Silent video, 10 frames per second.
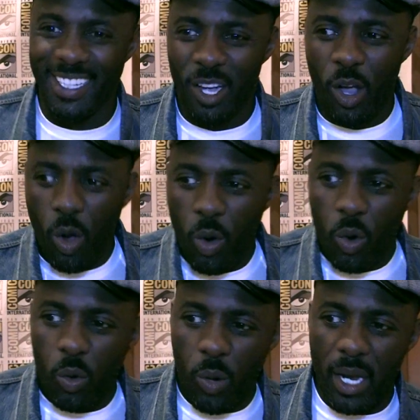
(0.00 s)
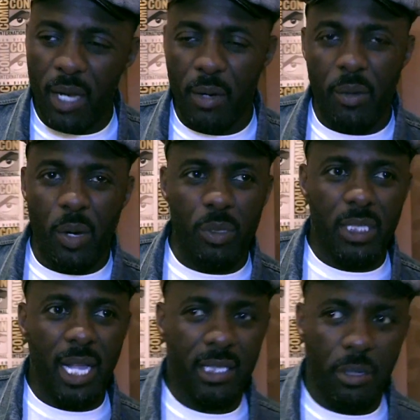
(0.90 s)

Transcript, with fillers: story and everything? Well, it, it was less.